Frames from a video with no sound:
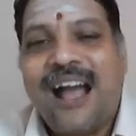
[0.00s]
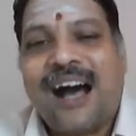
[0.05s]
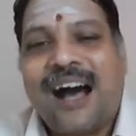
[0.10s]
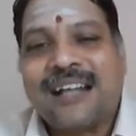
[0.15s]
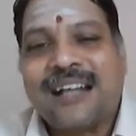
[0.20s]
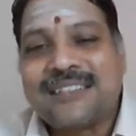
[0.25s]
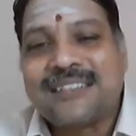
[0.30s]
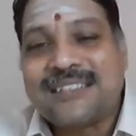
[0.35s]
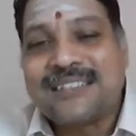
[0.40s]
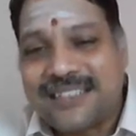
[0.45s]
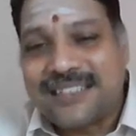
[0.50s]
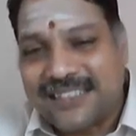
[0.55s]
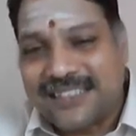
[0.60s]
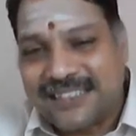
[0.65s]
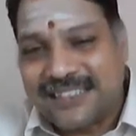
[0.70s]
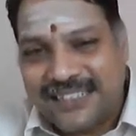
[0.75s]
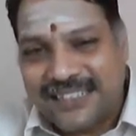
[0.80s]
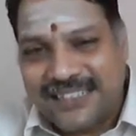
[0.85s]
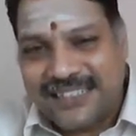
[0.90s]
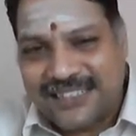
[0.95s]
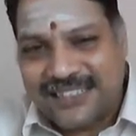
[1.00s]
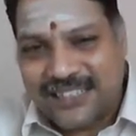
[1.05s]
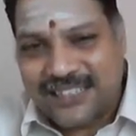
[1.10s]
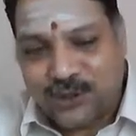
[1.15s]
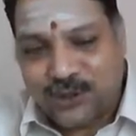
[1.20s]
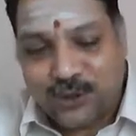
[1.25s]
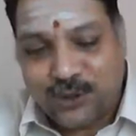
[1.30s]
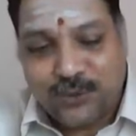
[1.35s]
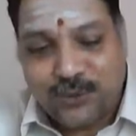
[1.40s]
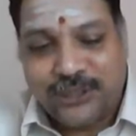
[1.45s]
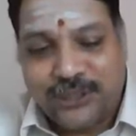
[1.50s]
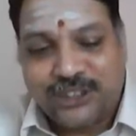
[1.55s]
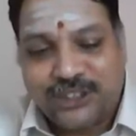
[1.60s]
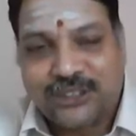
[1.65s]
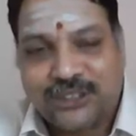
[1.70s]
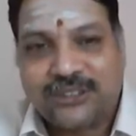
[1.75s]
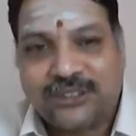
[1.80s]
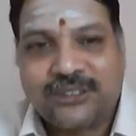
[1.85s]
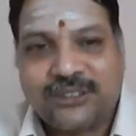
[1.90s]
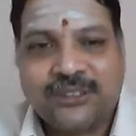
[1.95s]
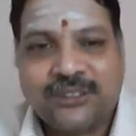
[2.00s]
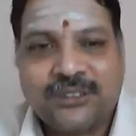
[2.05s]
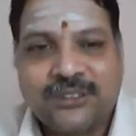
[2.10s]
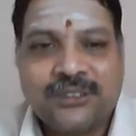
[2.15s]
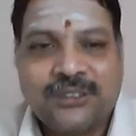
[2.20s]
Uncertainty is a situation